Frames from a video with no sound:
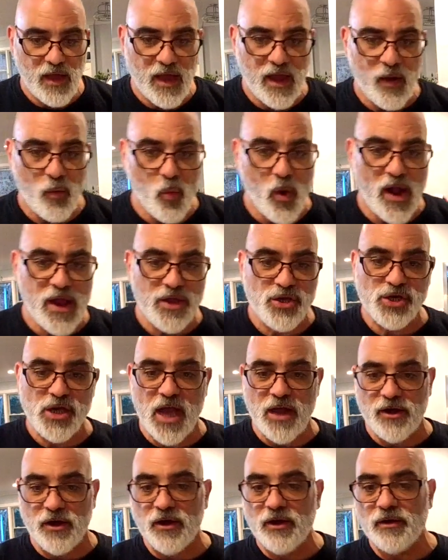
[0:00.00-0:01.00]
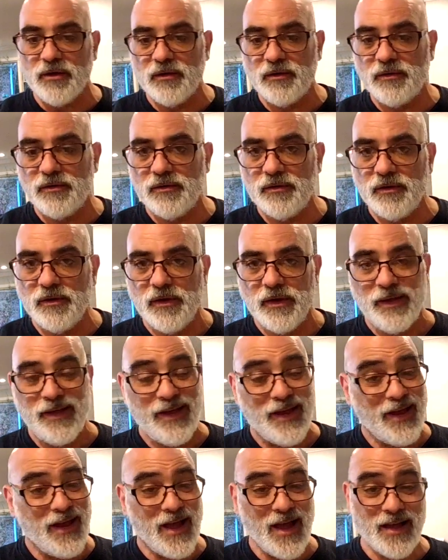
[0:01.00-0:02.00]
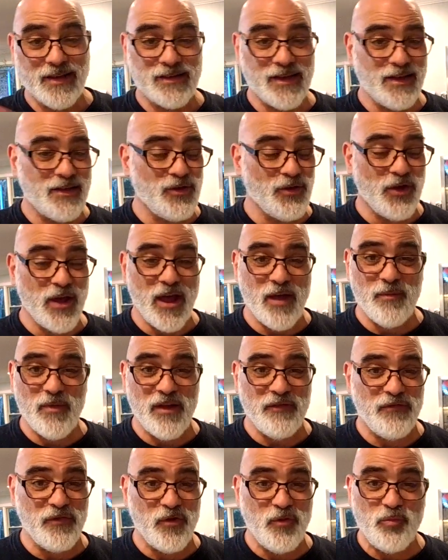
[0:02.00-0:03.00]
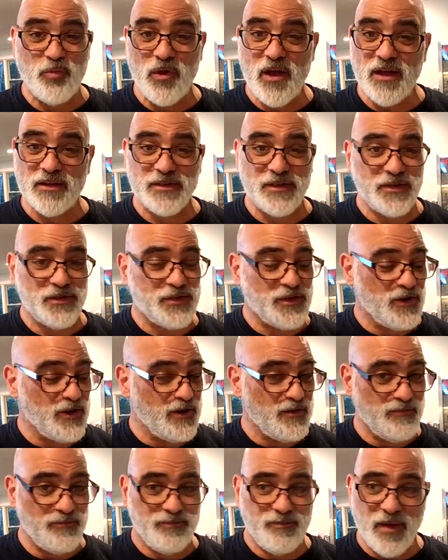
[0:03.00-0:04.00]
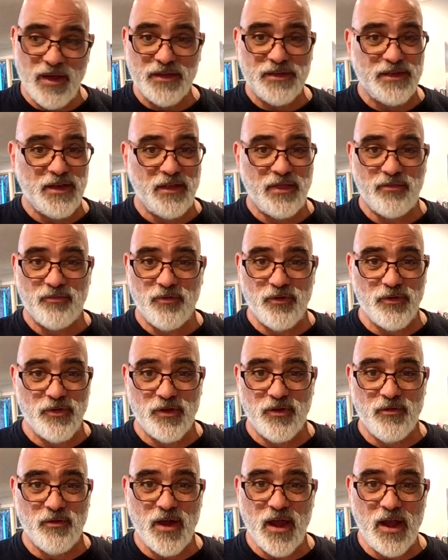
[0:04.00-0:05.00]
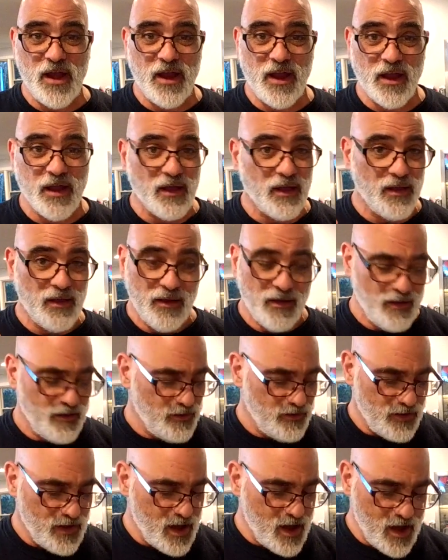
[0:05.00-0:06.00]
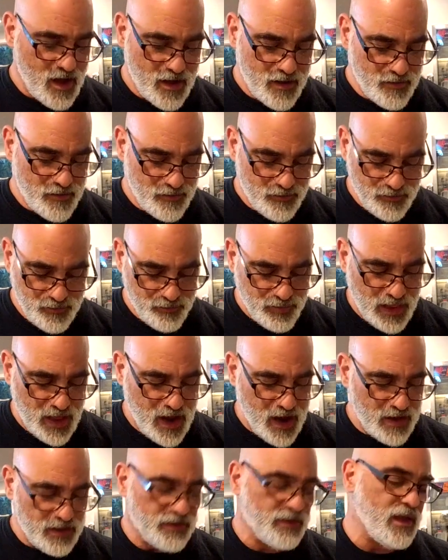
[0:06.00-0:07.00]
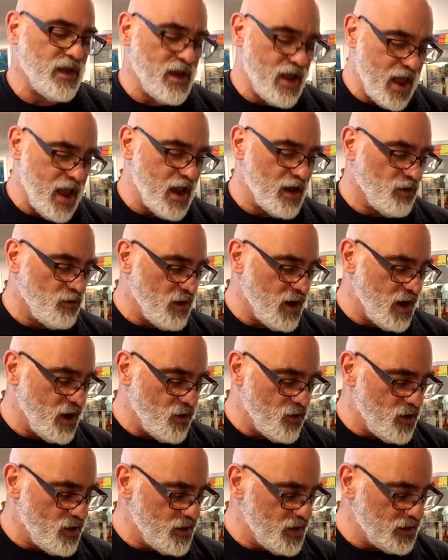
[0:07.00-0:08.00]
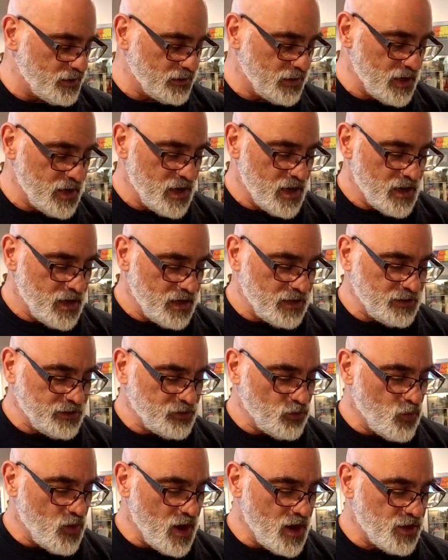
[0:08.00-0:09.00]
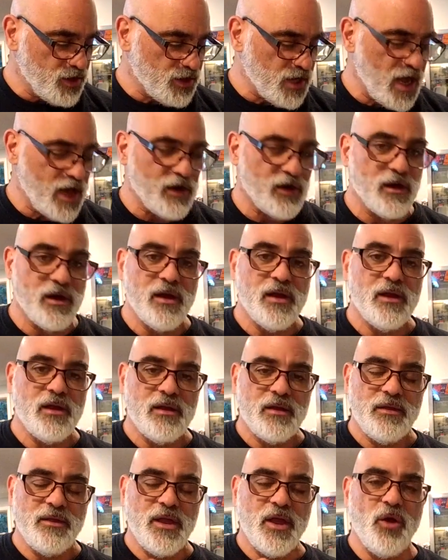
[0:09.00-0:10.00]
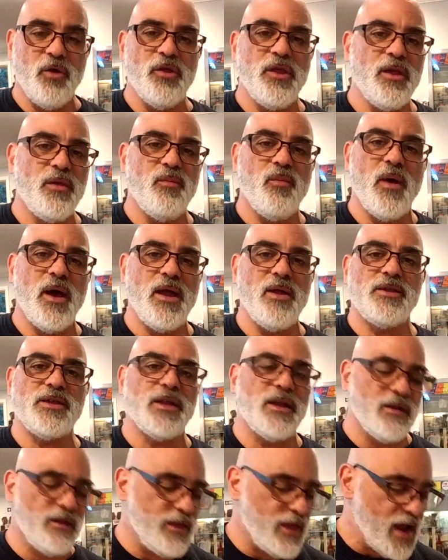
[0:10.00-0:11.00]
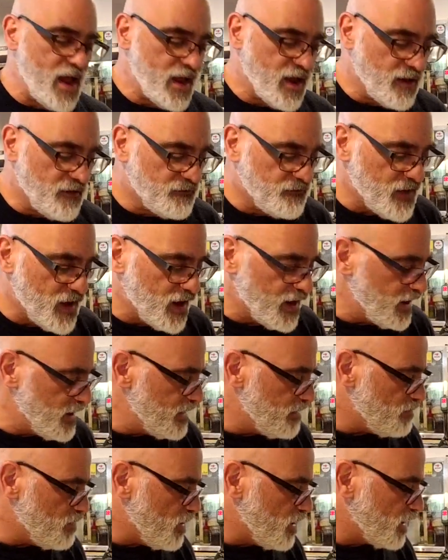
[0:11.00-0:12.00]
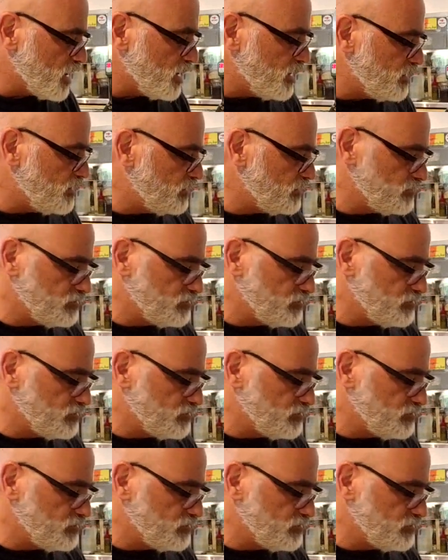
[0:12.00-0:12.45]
a white cheddar. And guys, I took out my food processor and buzzed it through the grating blade instead of hand grating all this. This is a white cheddar. The only white cheddar that I could find in the market